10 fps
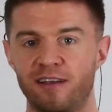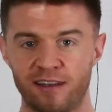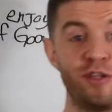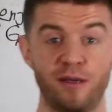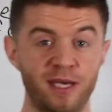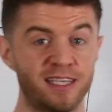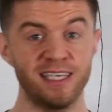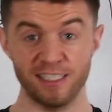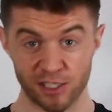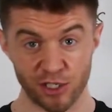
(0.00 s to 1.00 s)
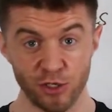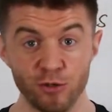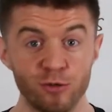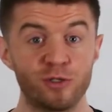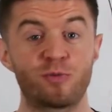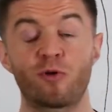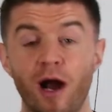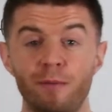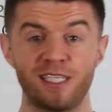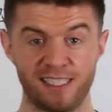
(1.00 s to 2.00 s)
So they make these huge
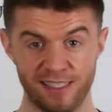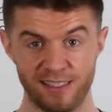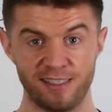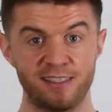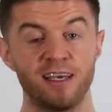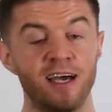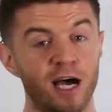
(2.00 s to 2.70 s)
promises.